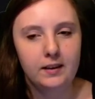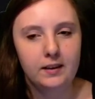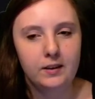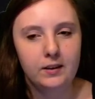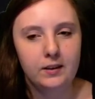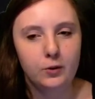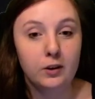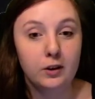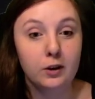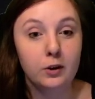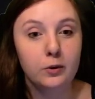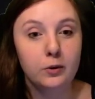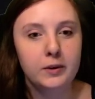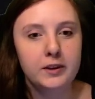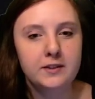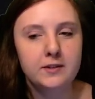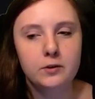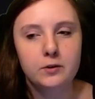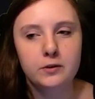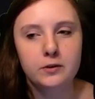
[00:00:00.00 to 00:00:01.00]
Or Chloe
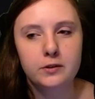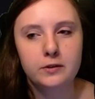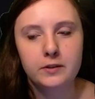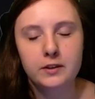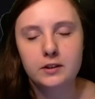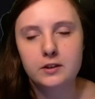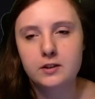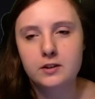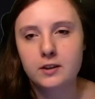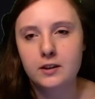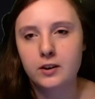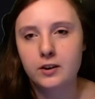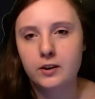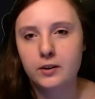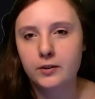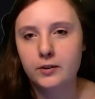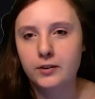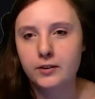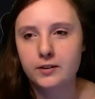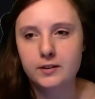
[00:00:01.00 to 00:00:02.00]
is going to finish the car,
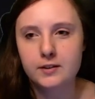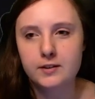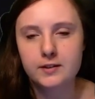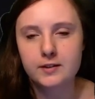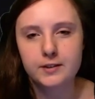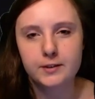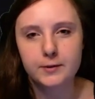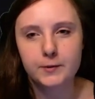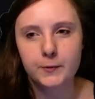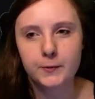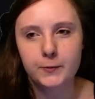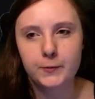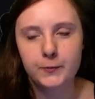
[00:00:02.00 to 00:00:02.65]
so...